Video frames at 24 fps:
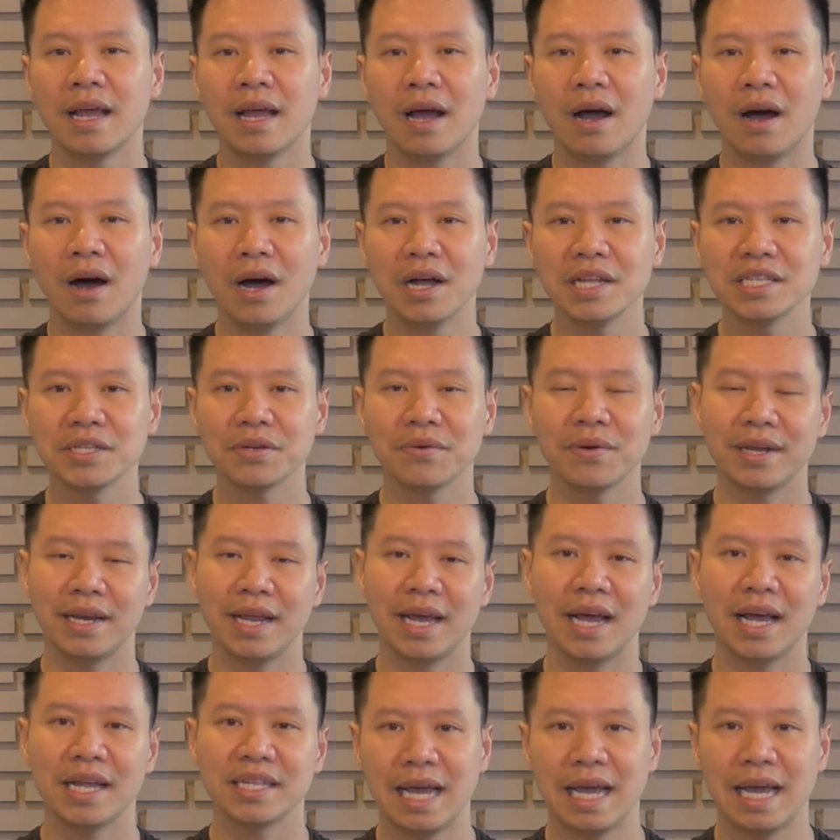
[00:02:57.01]
Also, it
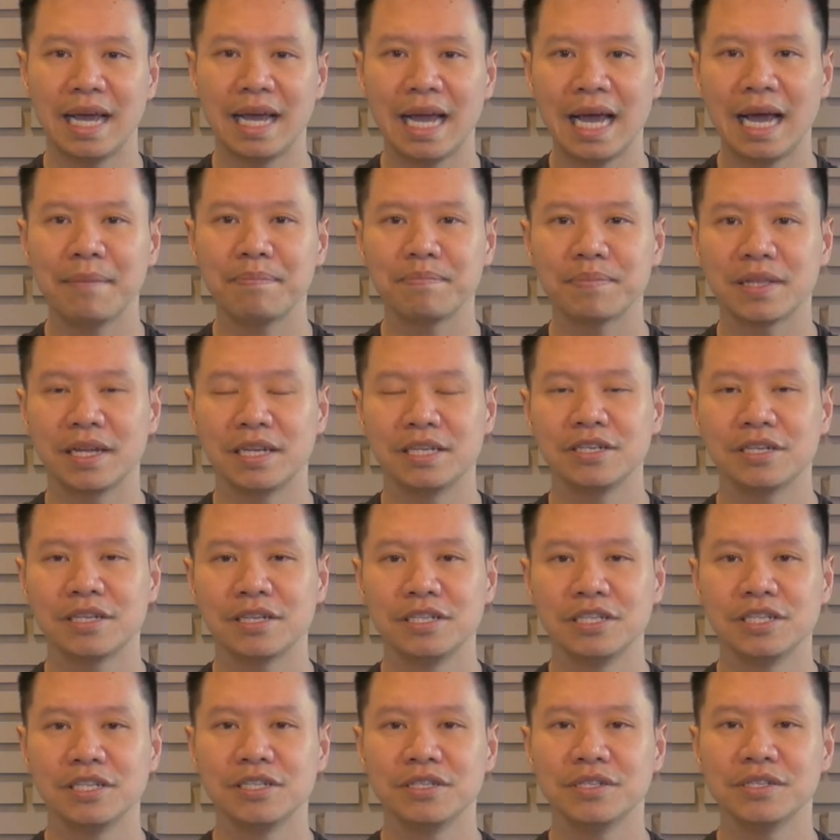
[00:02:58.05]
has an app that you
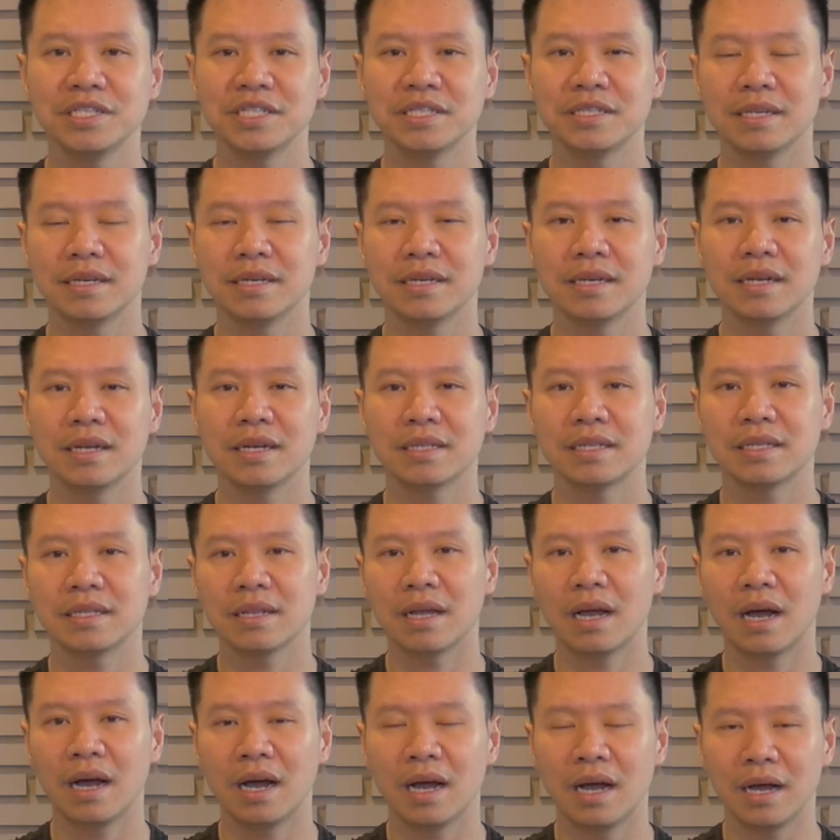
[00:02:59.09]
can use
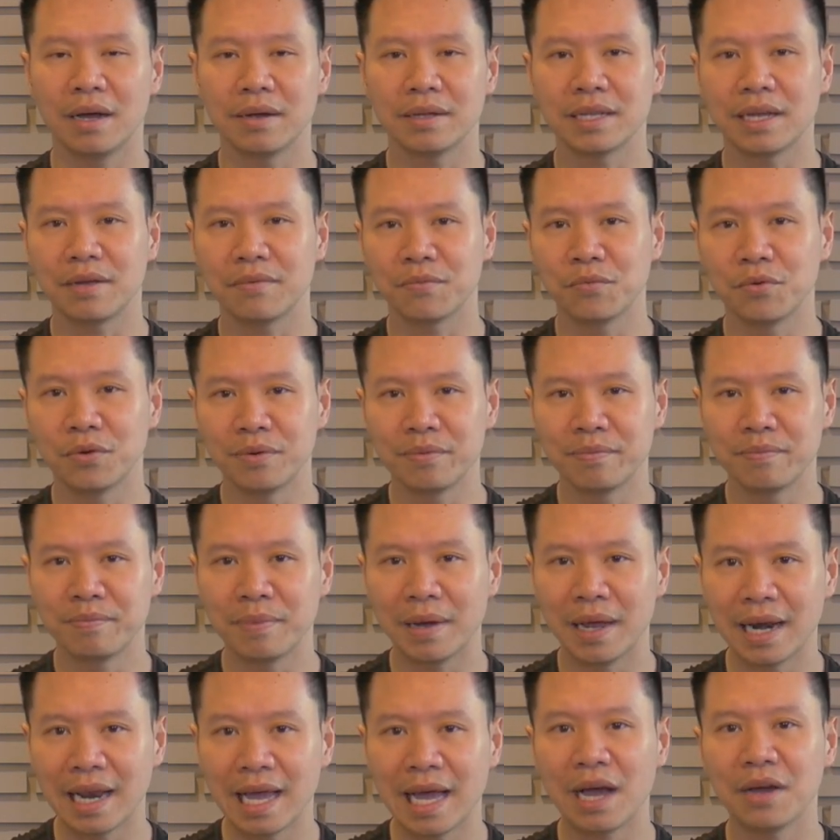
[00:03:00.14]
that would
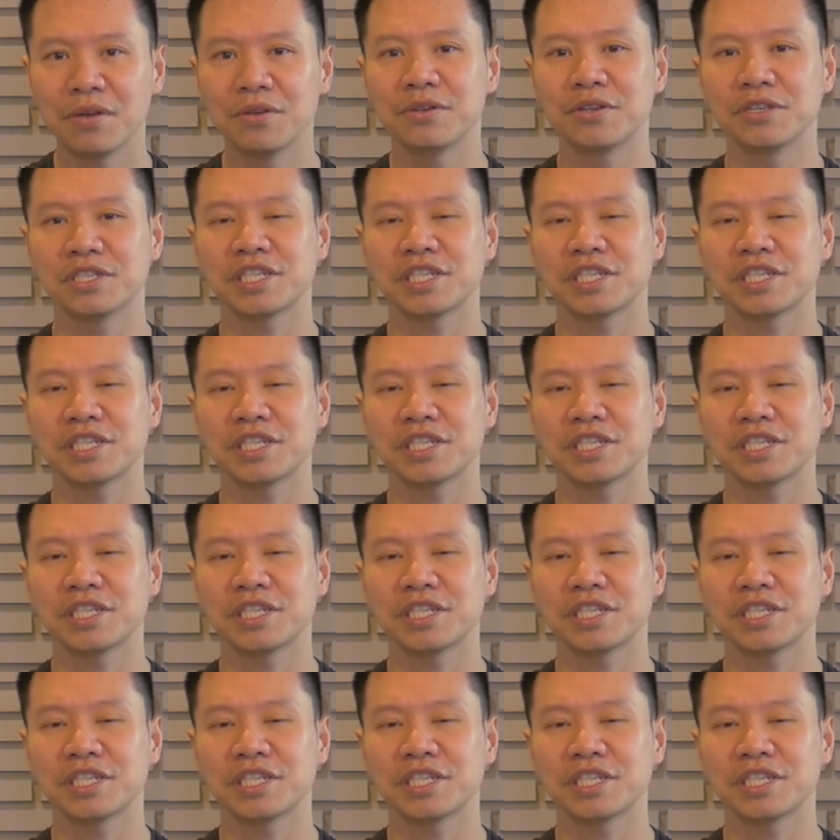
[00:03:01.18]
allow you to